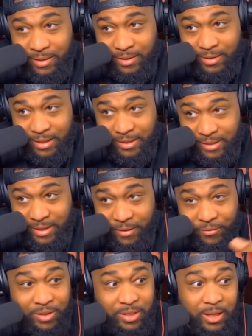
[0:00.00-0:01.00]
this
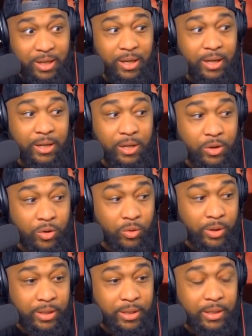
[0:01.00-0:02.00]
stuff is congruent.